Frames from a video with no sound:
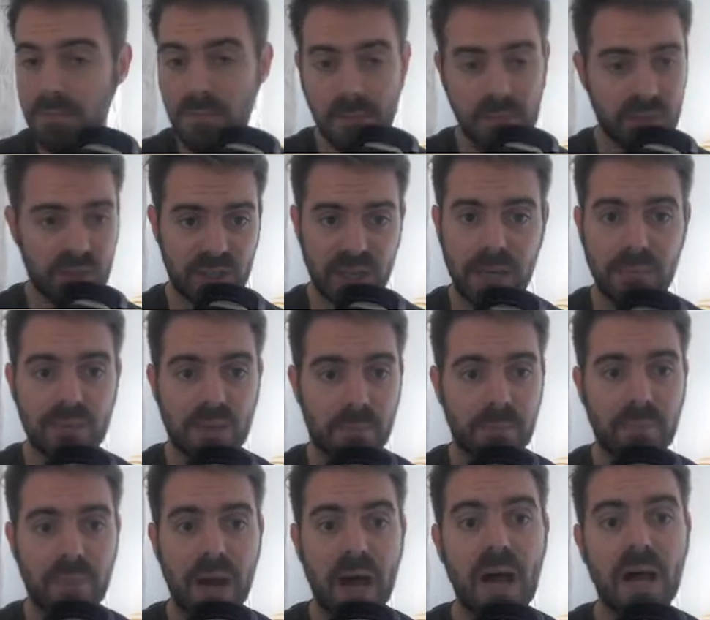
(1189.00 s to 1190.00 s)
seems a
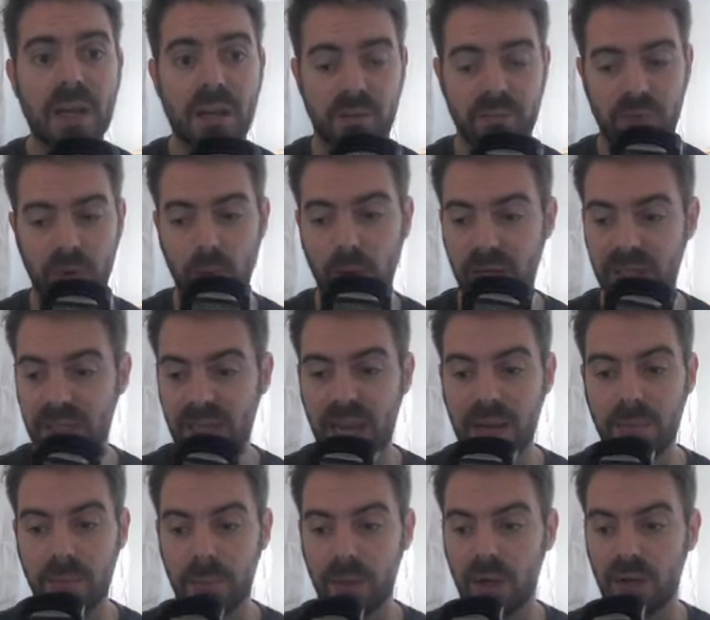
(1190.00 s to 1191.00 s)
bargain for what he's
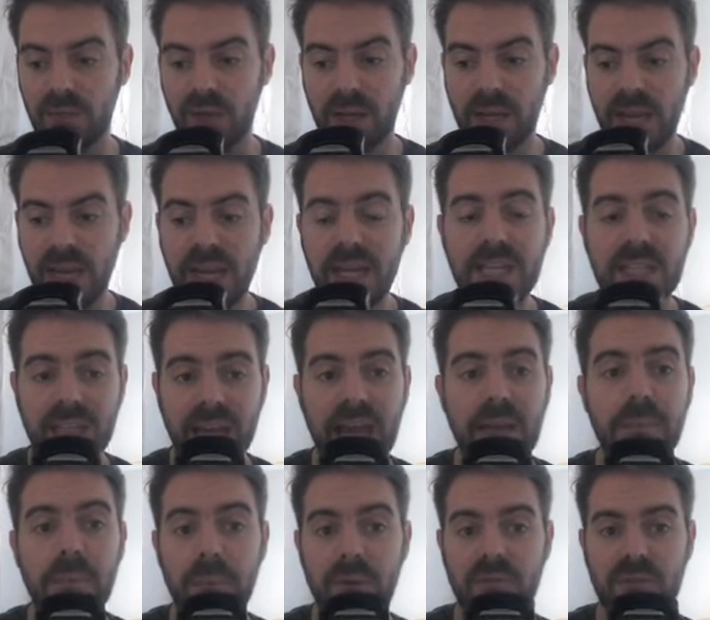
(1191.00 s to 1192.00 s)
capable of. Like, he is
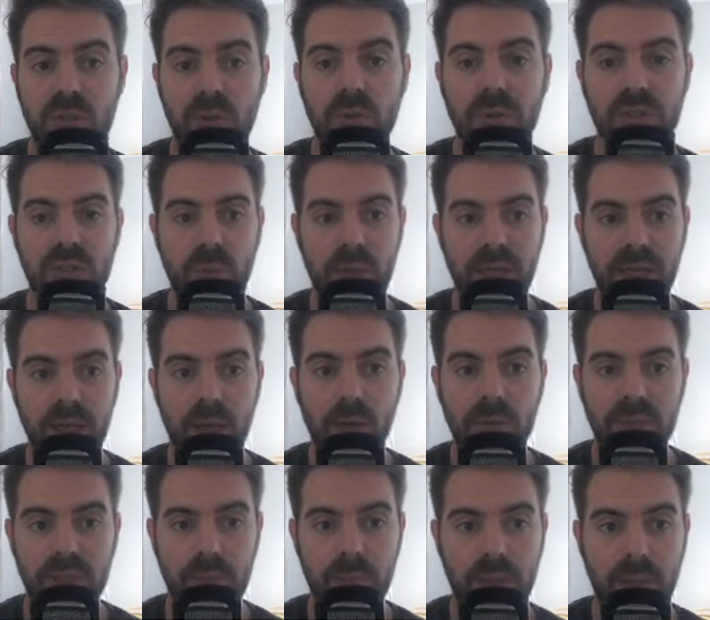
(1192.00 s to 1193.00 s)
capable of scoring 20
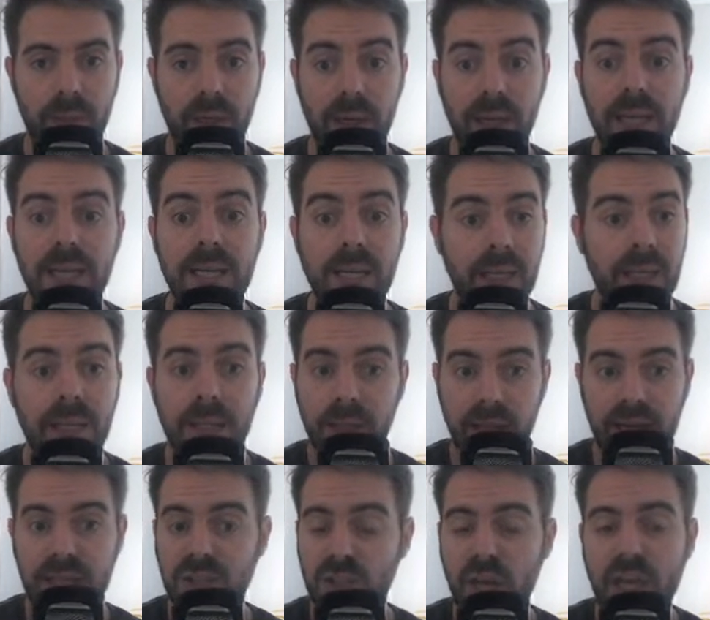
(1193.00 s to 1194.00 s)
goals in the Premier League.
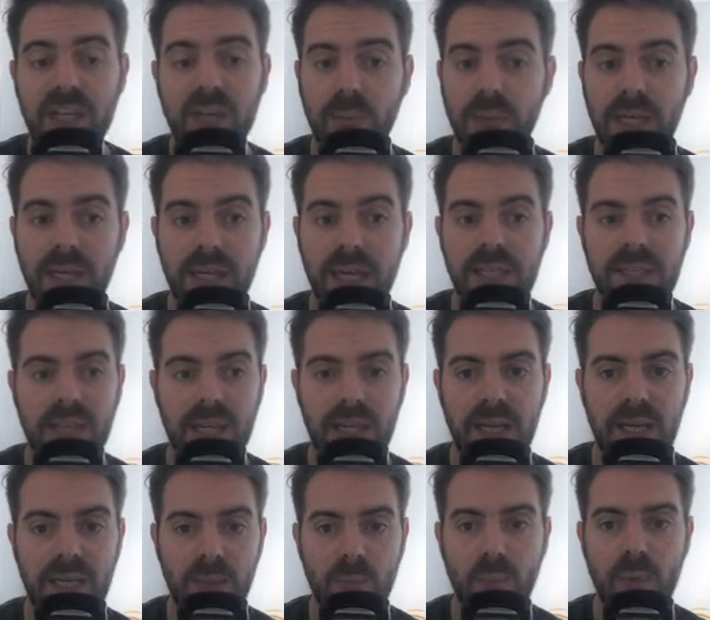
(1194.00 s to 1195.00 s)
He genuinely is.
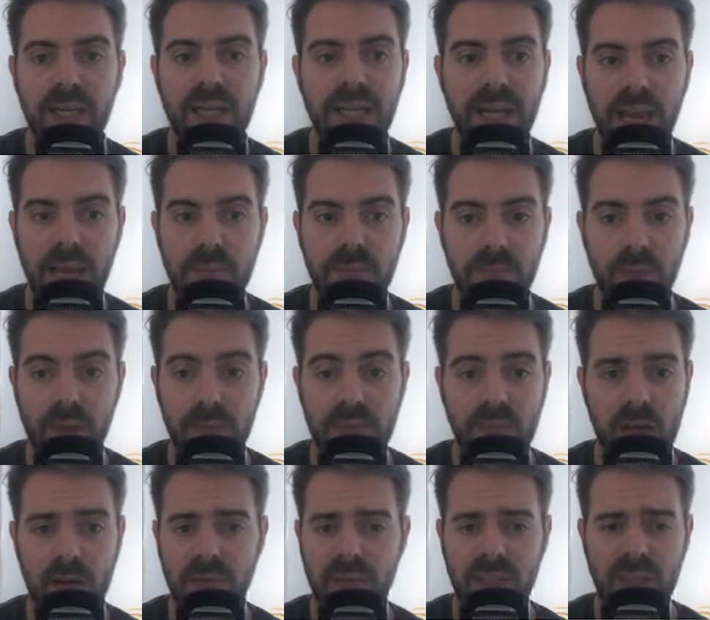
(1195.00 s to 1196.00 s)
He can win games by
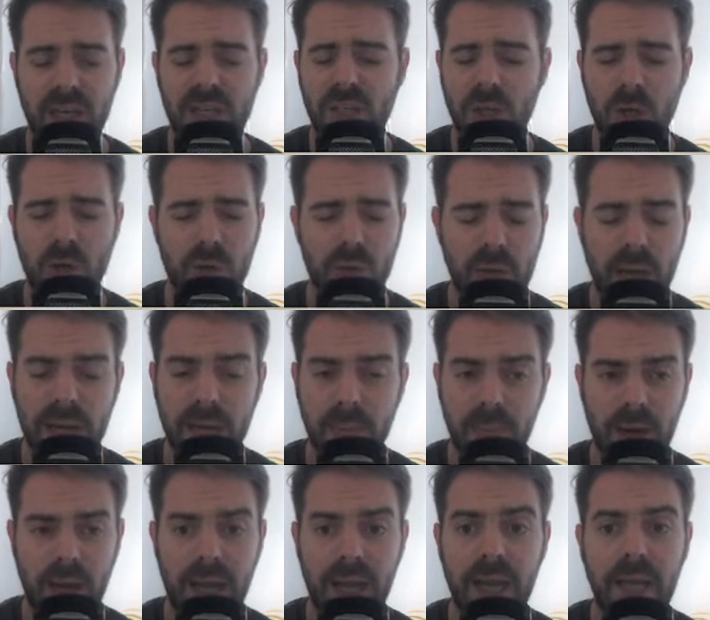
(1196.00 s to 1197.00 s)
himself. He's a great
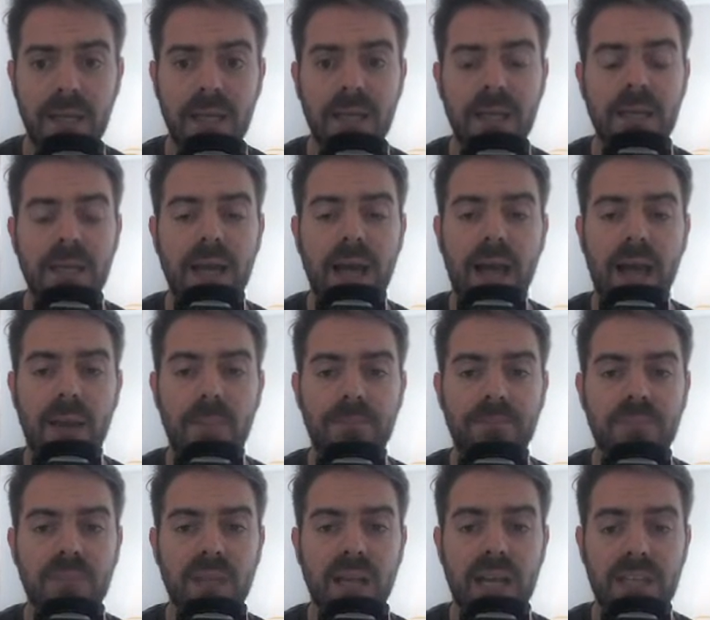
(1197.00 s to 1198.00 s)
player.
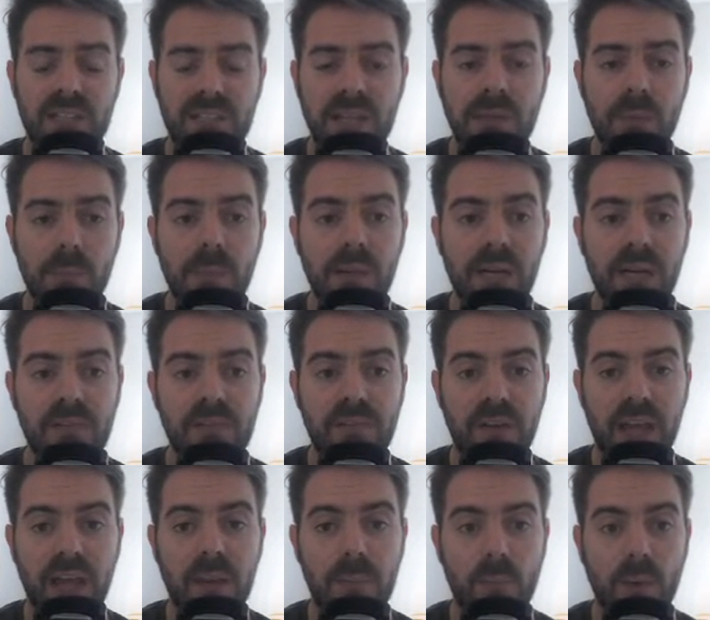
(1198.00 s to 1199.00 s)
And 7 million for
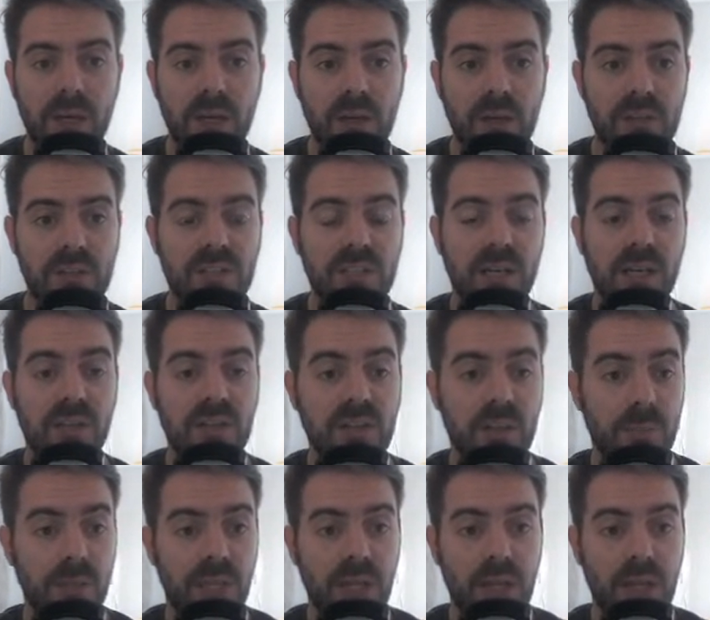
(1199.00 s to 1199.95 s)
him, when you consider some of the